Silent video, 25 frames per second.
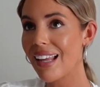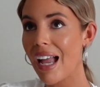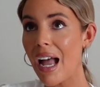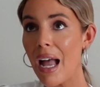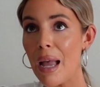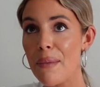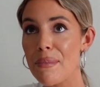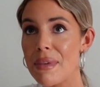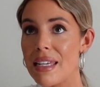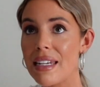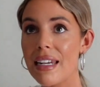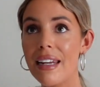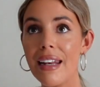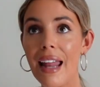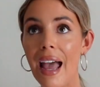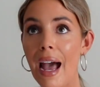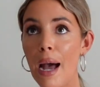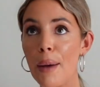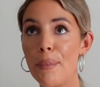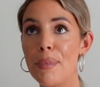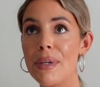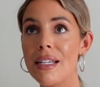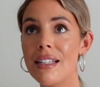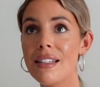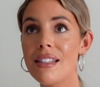I mean, it
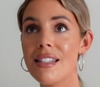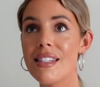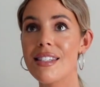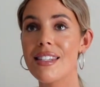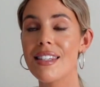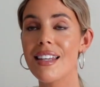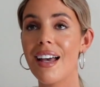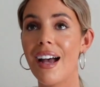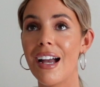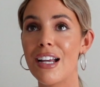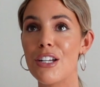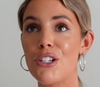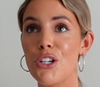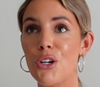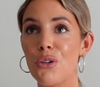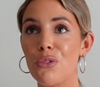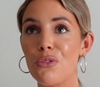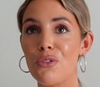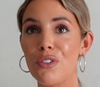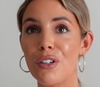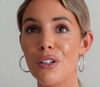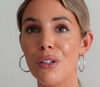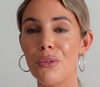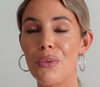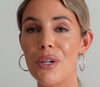happens. I
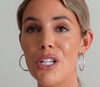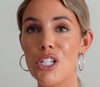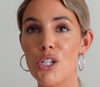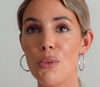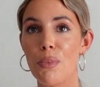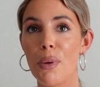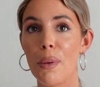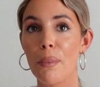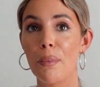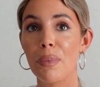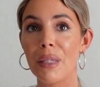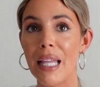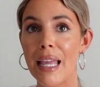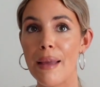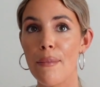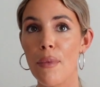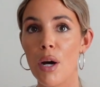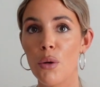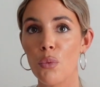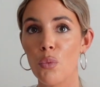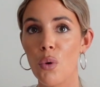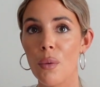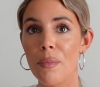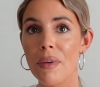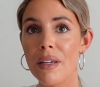don't feel we should put blame
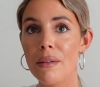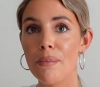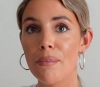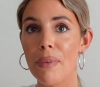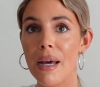on women,